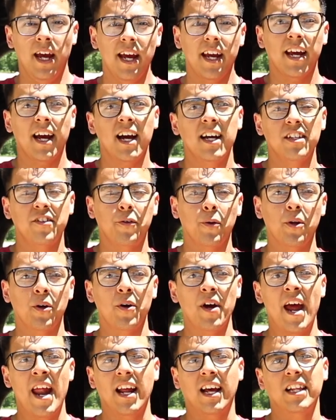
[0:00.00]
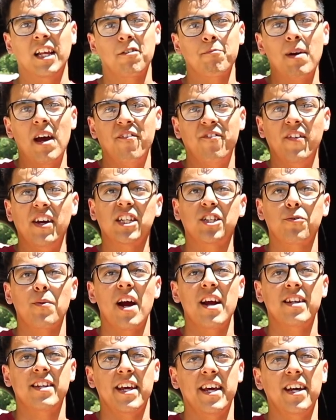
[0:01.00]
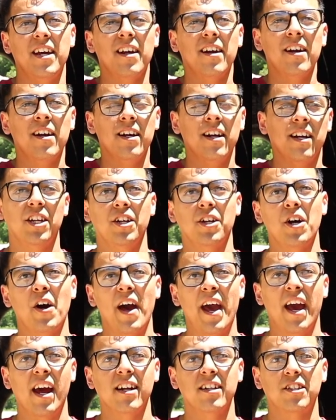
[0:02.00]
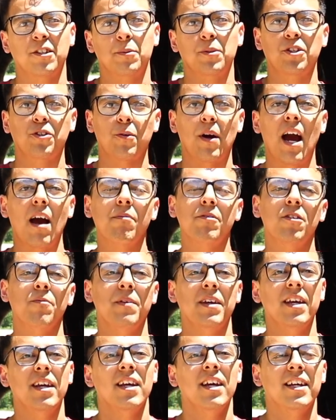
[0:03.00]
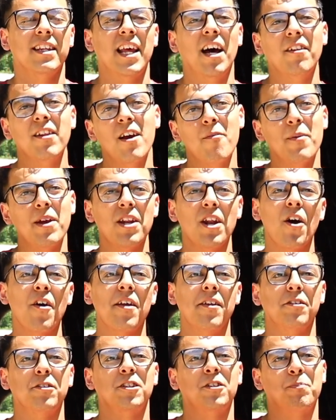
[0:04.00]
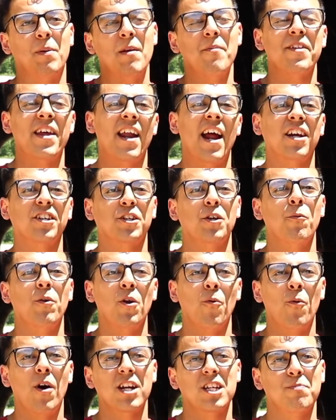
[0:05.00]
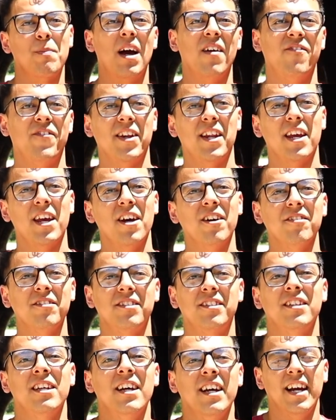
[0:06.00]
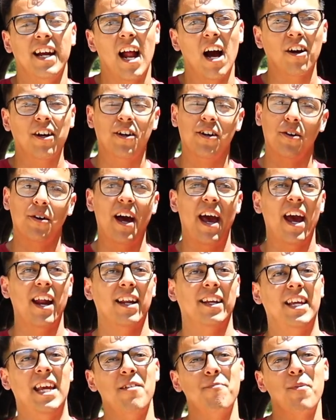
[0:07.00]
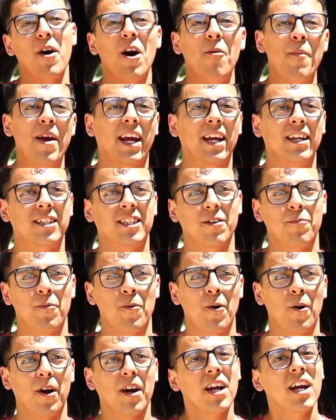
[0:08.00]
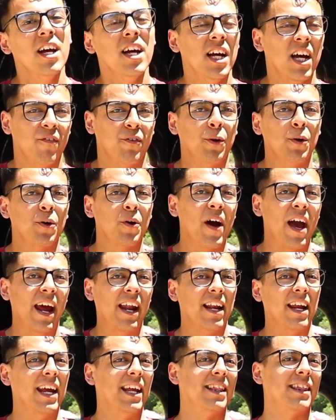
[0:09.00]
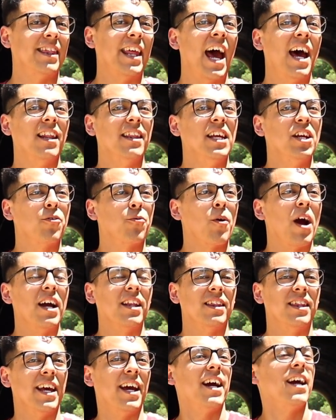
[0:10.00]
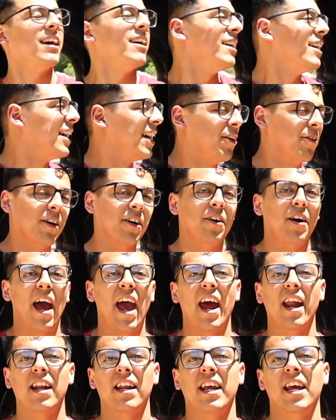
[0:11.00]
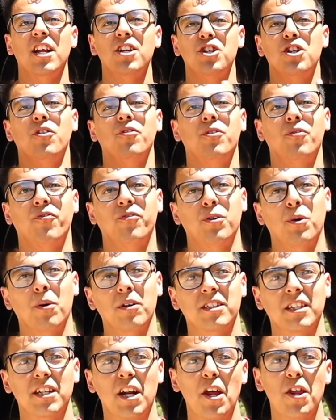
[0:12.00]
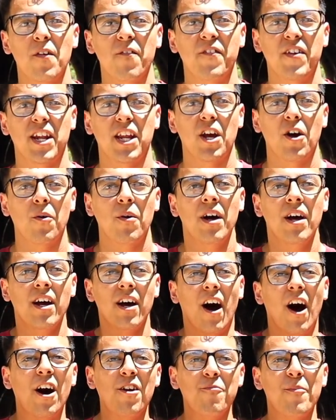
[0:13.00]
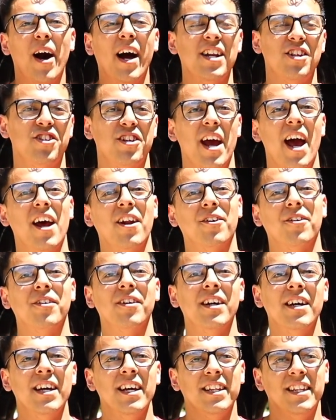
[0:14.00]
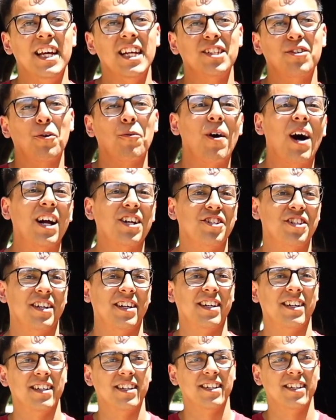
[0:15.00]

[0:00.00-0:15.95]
Hey guys, you want to go ahead and click my face right there? You go ahead and subscribe to me. That'll let me know that there's people that actually want to watch my videos. And I'll go ahead and keep on making some more. You're going to go ahead and hit that link right there. It'll go ahead and hit you towards another video on my channel. Thanks for watching.